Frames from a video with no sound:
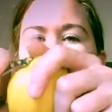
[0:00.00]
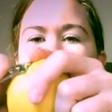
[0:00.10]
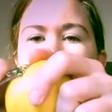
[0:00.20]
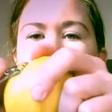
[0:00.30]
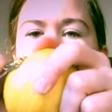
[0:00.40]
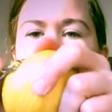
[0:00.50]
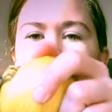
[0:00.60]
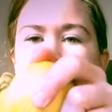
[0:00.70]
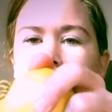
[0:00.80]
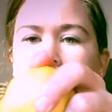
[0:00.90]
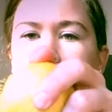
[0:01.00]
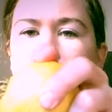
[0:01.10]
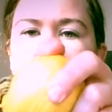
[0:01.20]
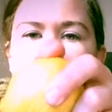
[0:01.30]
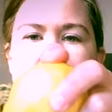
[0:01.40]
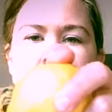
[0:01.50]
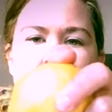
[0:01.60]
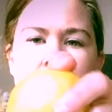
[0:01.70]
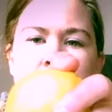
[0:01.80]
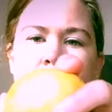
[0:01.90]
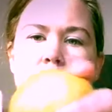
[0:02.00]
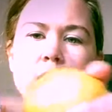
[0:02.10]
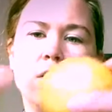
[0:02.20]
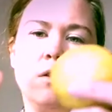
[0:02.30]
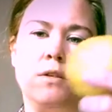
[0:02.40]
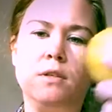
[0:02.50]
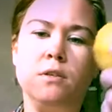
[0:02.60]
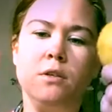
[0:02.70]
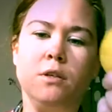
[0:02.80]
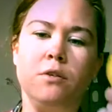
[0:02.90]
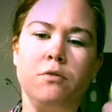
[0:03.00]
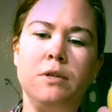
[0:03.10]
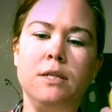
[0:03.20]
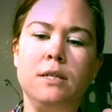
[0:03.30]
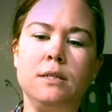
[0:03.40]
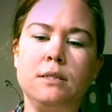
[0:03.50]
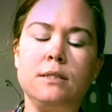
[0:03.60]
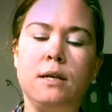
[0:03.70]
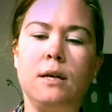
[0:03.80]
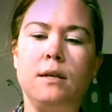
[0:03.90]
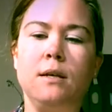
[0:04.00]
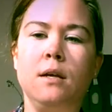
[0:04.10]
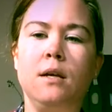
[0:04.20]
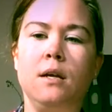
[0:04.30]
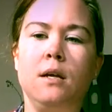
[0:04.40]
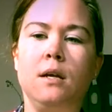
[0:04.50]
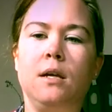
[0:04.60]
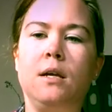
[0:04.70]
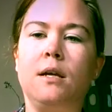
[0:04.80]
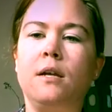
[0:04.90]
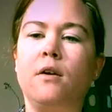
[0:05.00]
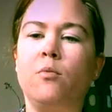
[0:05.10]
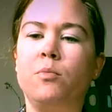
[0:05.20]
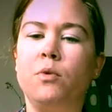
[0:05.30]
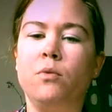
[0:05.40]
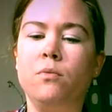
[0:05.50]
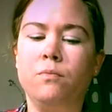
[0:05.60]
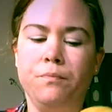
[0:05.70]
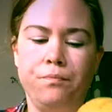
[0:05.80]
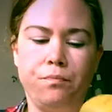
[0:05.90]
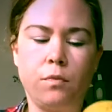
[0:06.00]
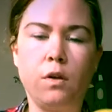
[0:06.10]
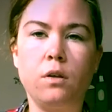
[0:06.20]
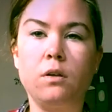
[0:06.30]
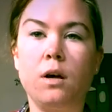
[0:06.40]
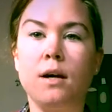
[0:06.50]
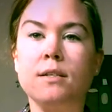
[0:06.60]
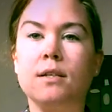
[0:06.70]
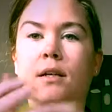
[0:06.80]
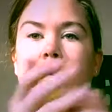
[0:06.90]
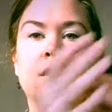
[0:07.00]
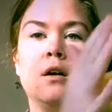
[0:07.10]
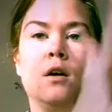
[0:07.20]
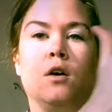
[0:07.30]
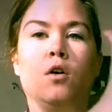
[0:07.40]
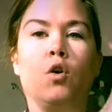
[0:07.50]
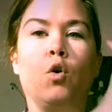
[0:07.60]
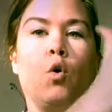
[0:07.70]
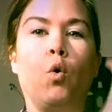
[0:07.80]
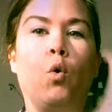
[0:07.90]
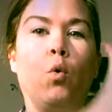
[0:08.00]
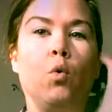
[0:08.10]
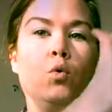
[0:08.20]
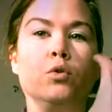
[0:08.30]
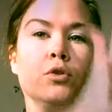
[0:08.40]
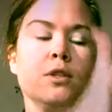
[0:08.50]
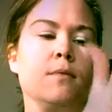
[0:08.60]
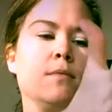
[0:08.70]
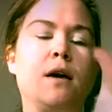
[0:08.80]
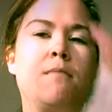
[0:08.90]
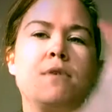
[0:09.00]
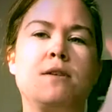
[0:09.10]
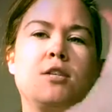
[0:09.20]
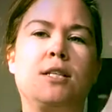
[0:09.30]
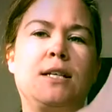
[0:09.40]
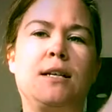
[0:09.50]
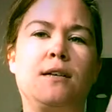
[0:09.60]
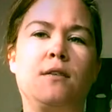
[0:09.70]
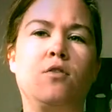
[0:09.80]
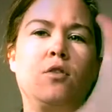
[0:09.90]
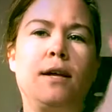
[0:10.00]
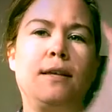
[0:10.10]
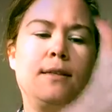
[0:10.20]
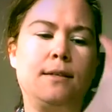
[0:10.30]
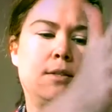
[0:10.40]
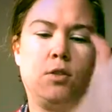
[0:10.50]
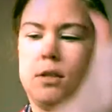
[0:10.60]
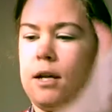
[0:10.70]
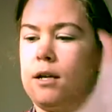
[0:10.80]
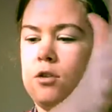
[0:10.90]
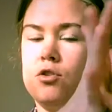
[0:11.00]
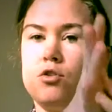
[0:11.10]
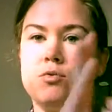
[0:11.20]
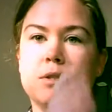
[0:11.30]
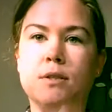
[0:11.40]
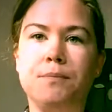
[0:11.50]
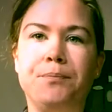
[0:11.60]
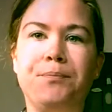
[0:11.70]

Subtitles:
it's really good because you've got all these good ingredients and it can help you not to get a cold or something. Now I'm going to just kind of go like this so that I can juice it.